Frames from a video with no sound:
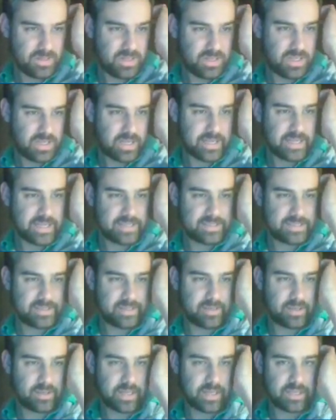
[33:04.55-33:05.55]
I guess it
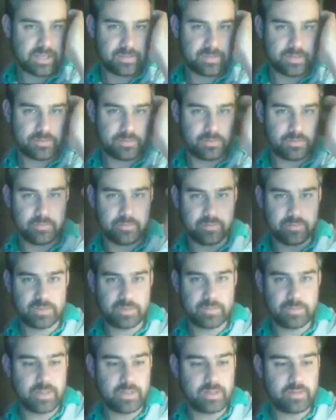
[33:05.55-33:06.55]
allows me to remove a
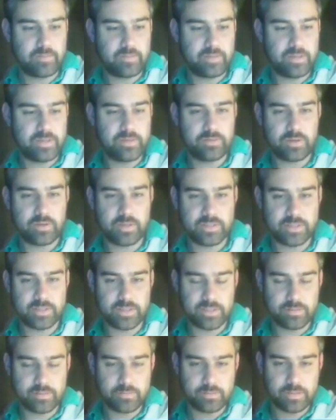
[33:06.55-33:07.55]
spell if he draws it
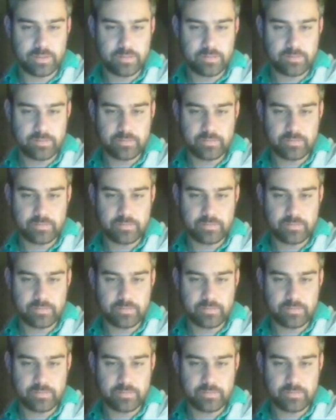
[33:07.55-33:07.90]
with...